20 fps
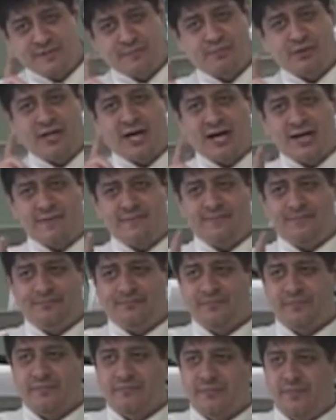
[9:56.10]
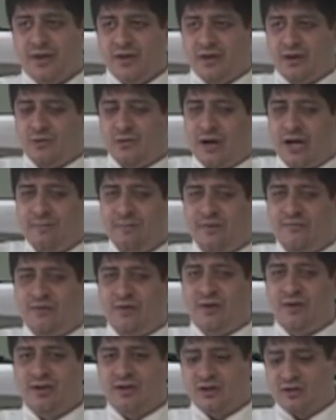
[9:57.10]
the plot. Right
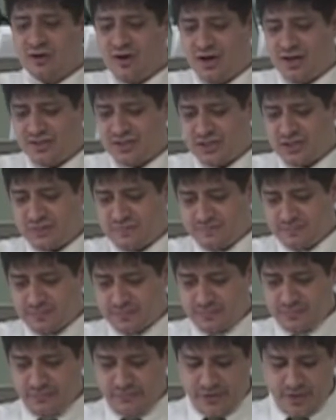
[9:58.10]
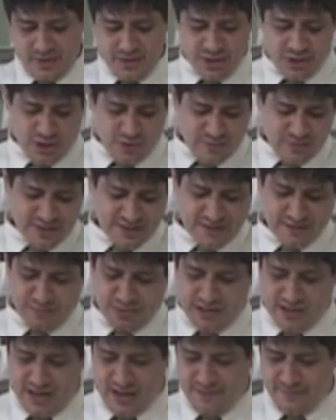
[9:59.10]
before the cross, don't miss the
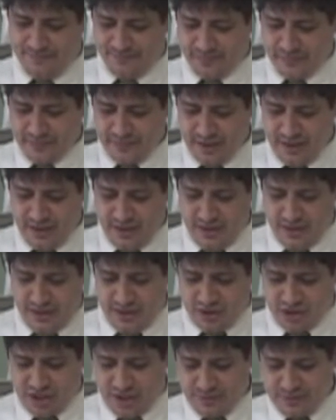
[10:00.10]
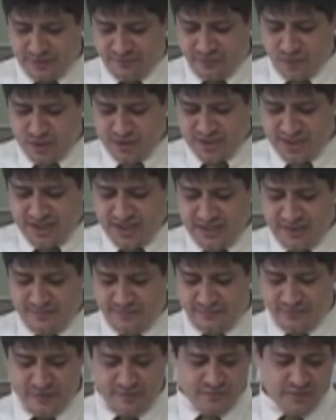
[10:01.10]
plot. Chapter
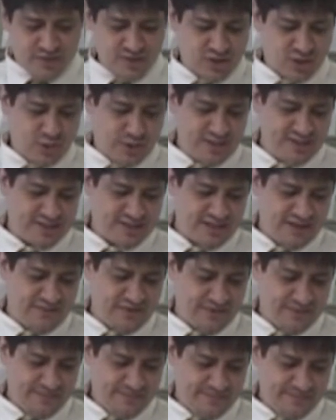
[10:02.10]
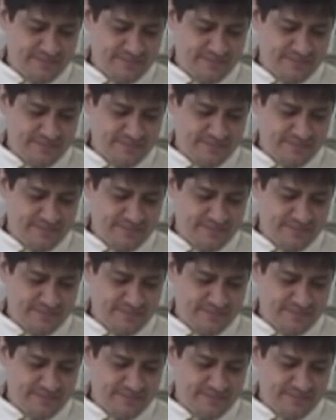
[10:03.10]
14, from verse 27.